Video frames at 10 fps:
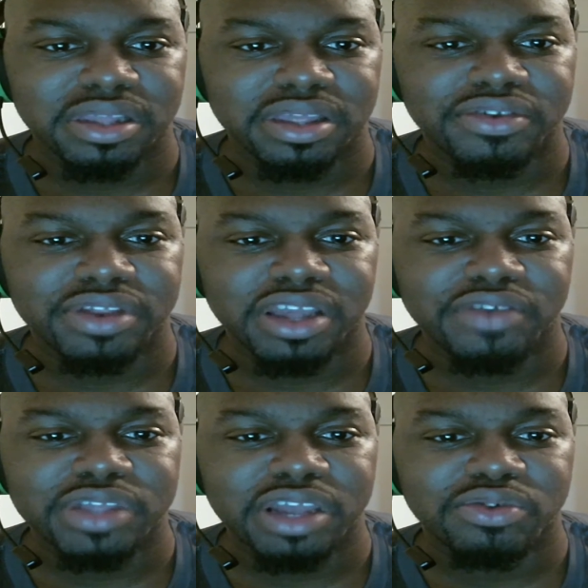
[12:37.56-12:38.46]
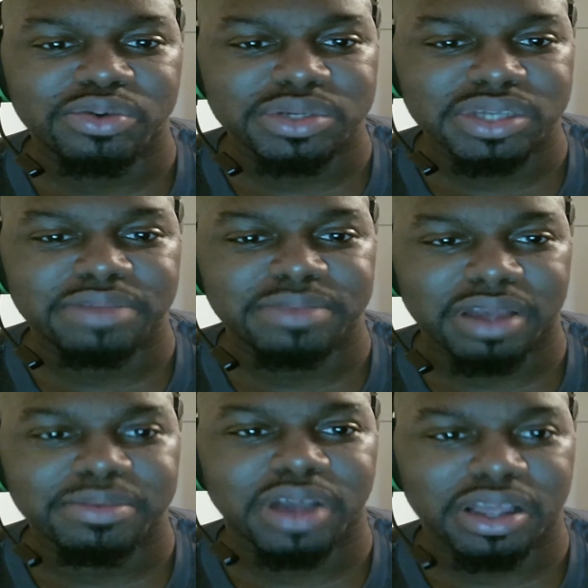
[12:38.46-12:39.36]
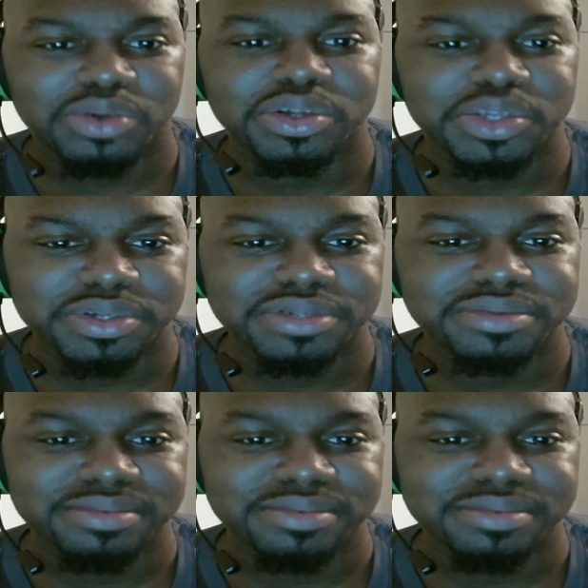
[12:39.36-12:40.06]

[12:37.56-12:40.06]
Resident Evil Necros. I know this one.